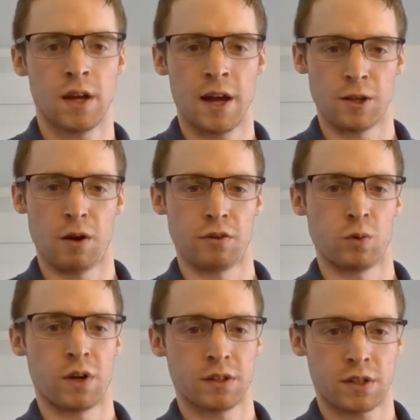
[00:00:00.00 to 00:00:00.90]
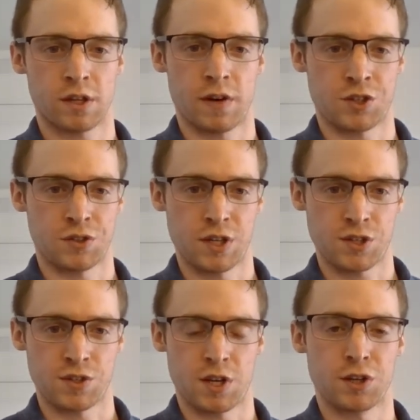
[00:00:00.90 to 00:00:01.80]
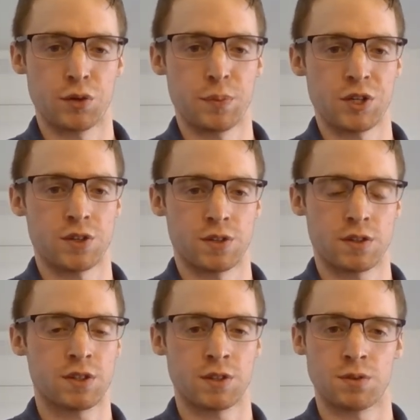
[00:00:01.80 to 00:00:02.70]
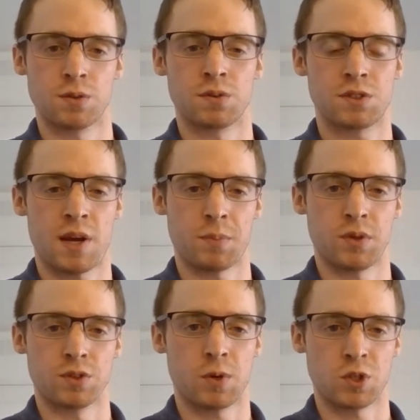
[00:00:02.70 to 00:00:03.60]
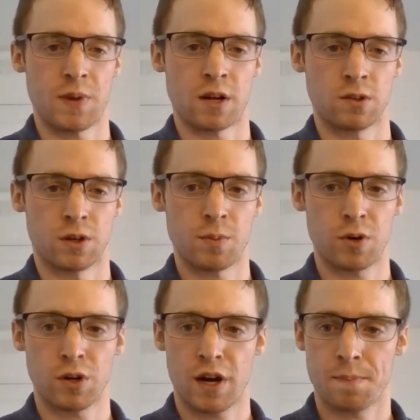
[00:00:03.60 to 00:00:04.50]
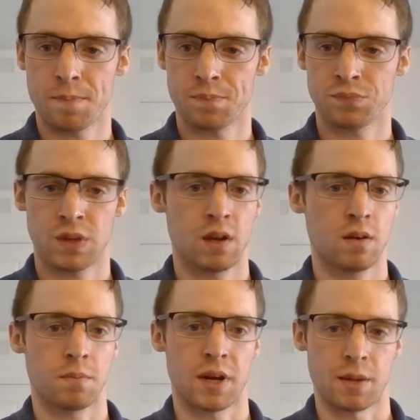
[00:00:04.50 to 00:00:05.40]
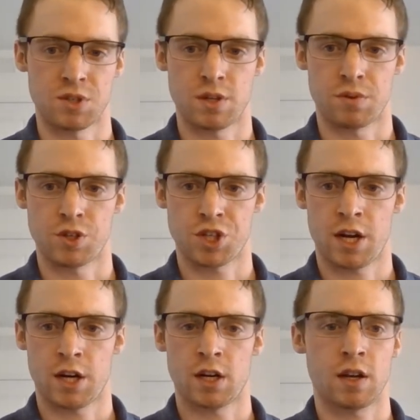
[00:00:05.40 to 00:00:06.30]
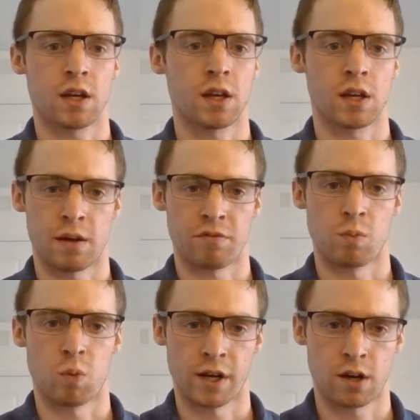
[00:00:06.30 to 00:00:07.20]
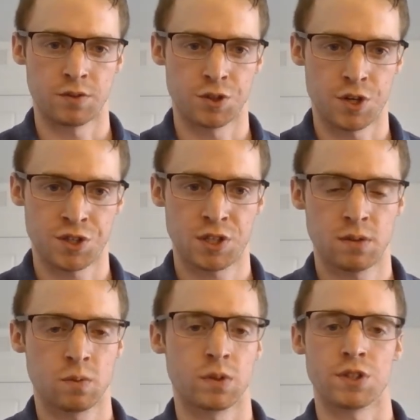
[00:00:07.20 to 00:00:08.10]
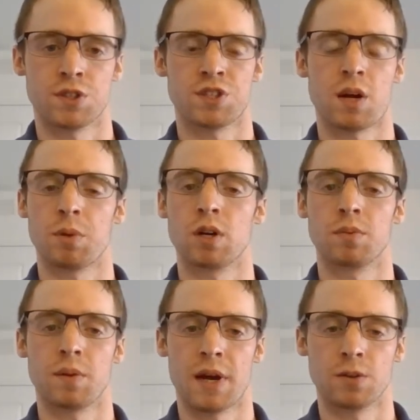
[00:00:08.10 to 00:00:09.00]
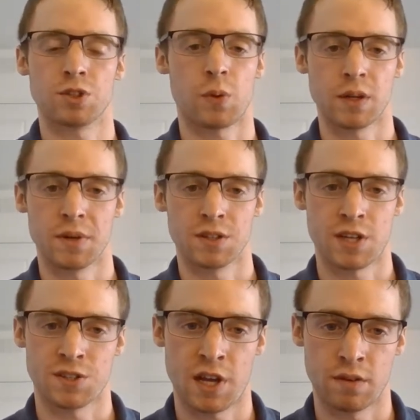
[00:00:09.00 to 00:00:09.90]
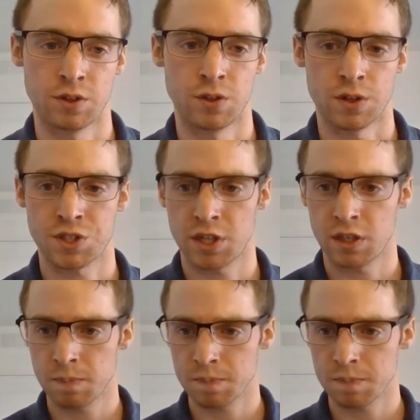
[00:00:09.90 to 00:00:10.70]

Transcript: Hello, everyone. Congratulations on your admission to Temple's post-baccalaureate program. My name is Timothy Scheinert, and I'm from Wyckoff, New Jersey, which is a suburb about 20 minutes outside of New York City.